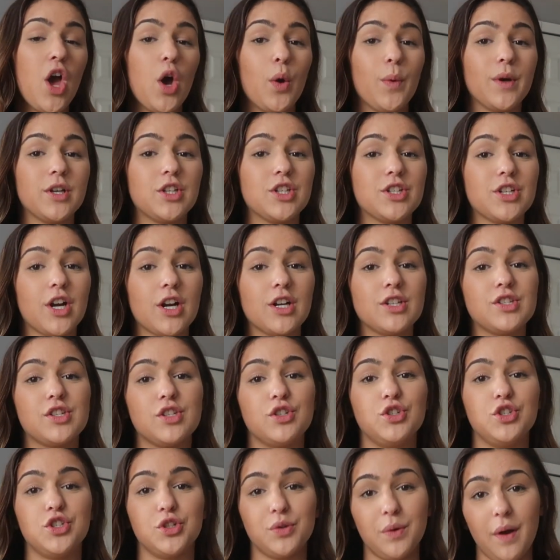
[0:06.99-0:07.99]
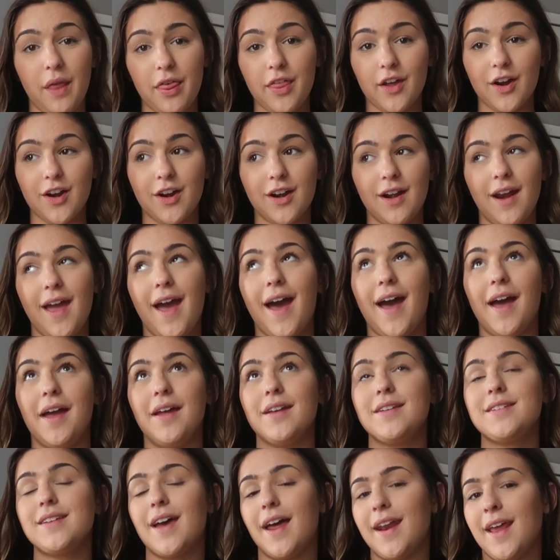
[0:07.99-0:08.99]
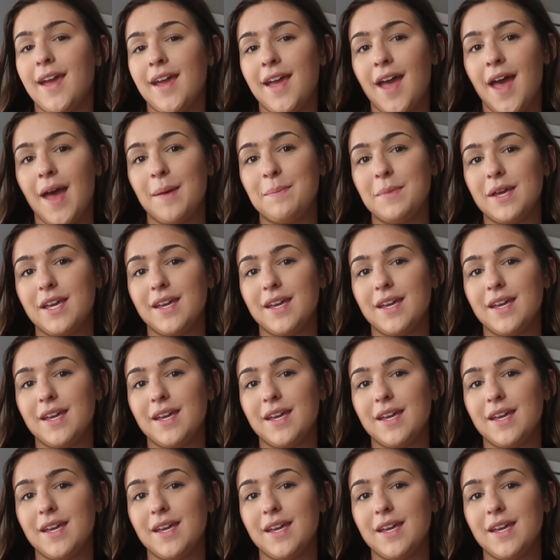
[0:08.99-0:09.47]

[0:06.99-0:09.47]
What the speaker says: which starts June 3rd at 10 a.m.